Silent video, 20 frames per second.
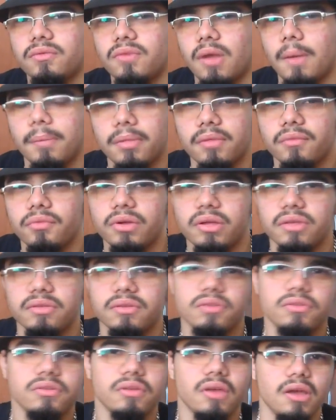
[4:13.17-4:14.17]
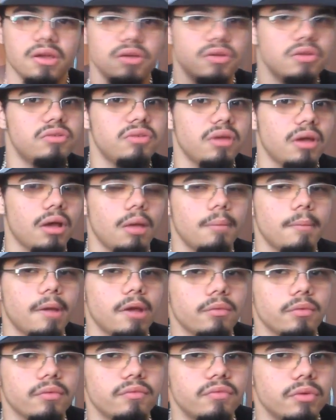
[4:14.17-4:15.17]
couple of reasons. You can check out
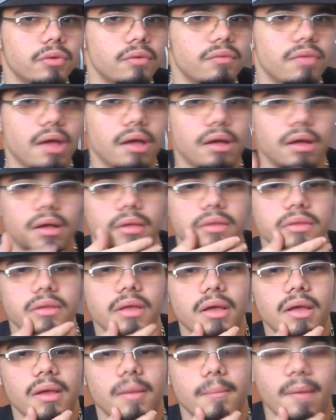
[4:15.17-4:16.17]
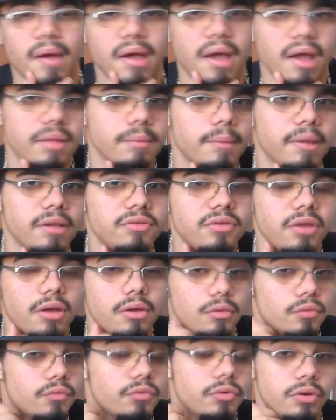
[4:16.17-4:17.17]
my review of that on my anime
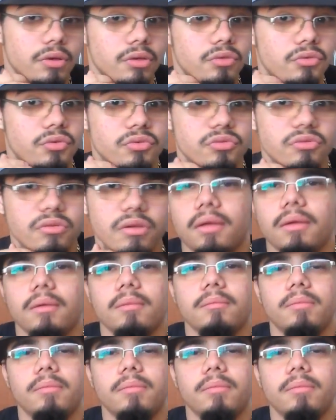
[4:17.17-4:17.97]
channel if you're interested.